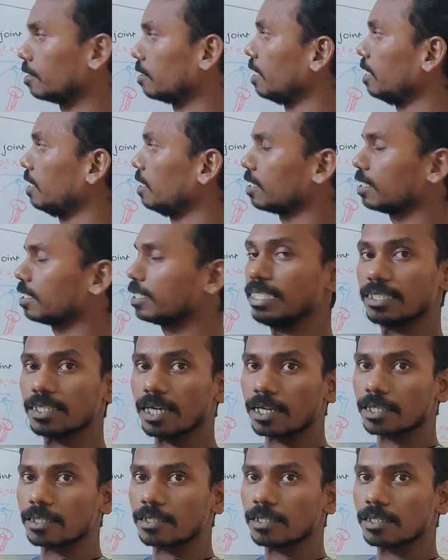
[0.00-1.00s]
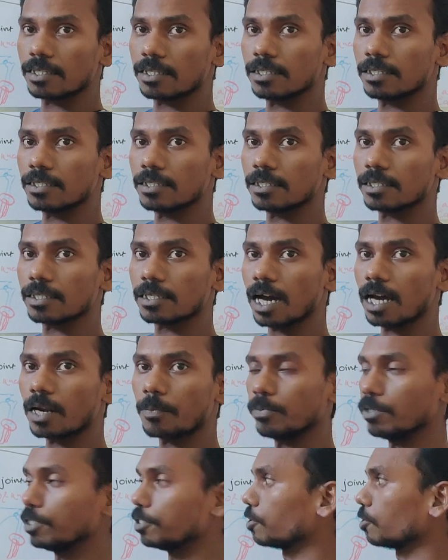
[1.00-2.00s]
these are the
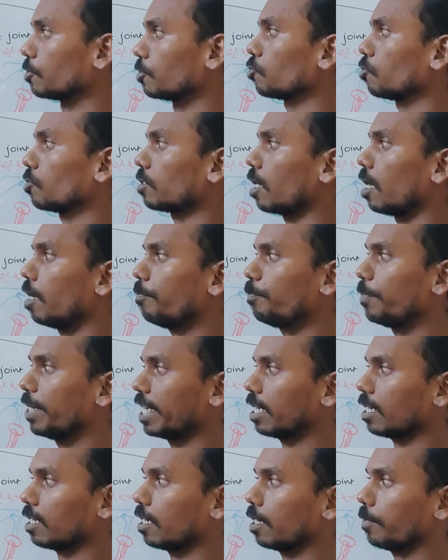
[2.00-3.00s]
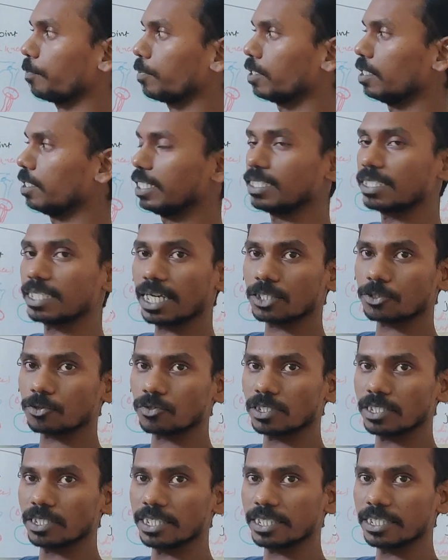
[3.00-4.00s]
carpals. So thumb metacarpal is
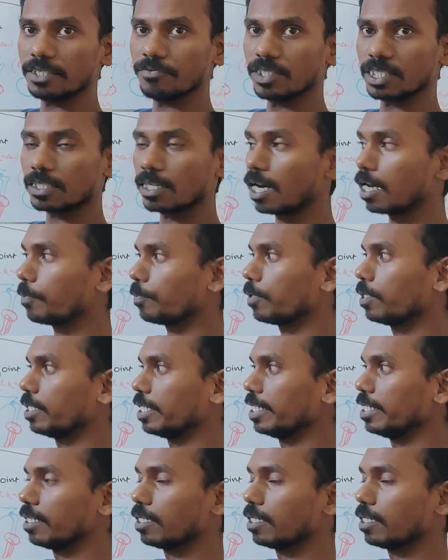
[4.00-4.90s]
associated with carpal